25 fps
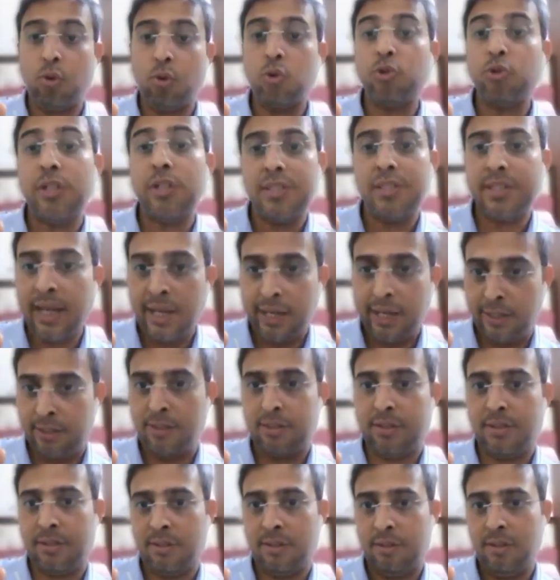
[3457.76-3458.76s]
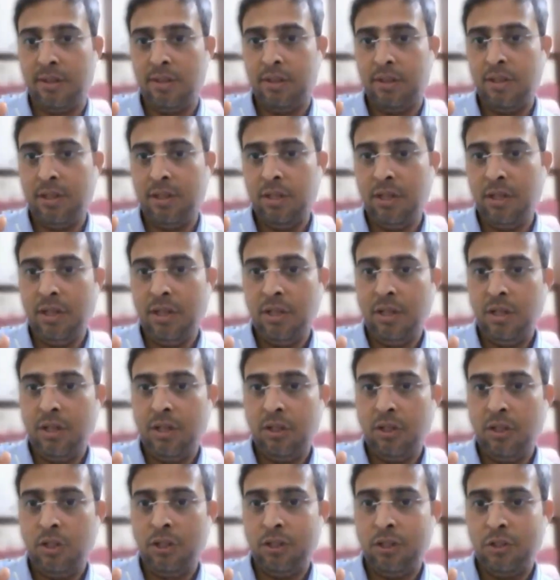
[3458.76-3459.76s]
chapters in social science,
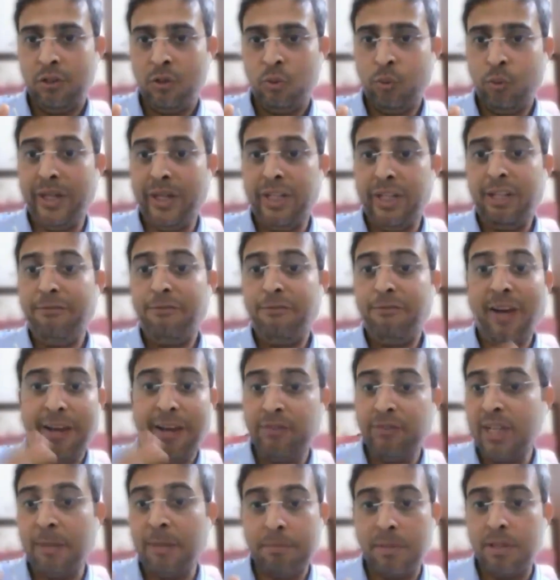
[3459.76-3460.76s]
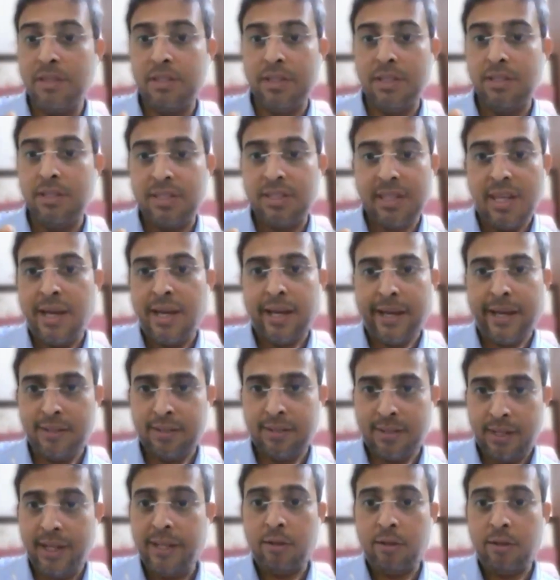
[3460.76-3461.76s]
25
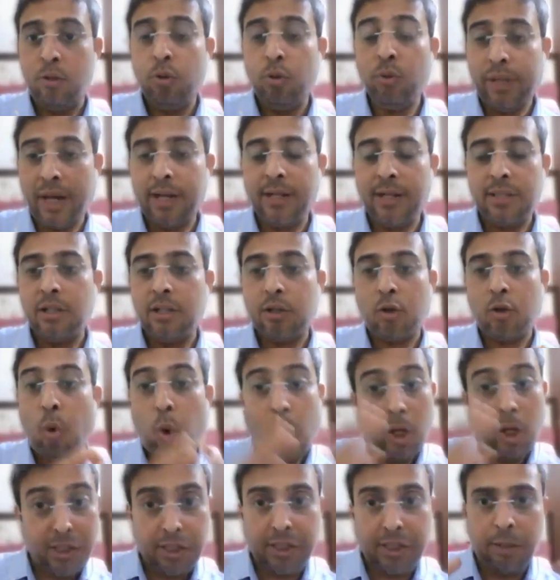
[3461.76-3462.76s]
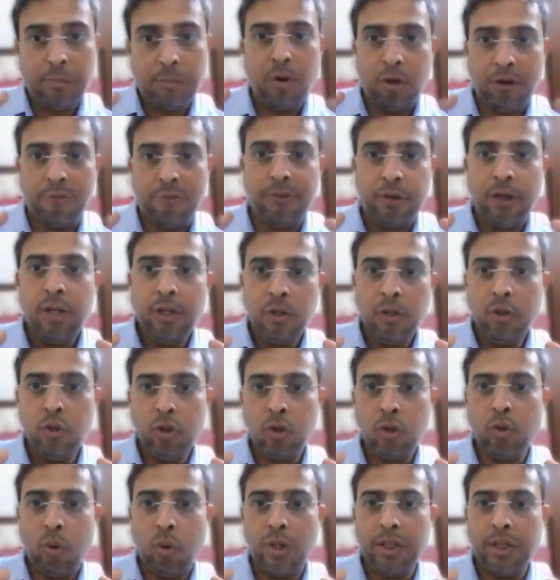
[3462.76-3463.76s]
chapters in science, like look at the quantum
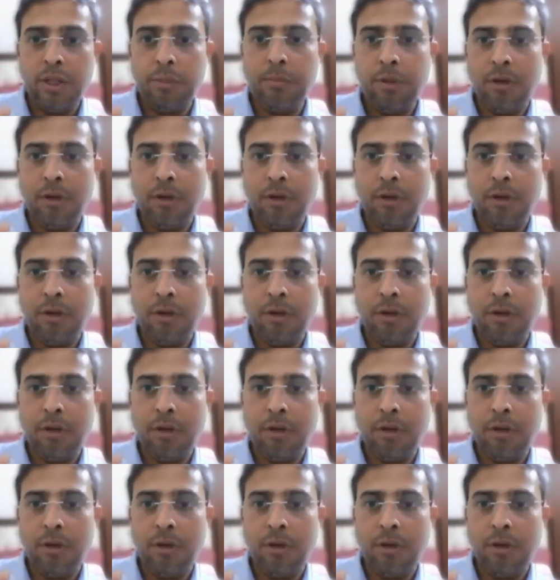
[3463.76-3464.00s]
of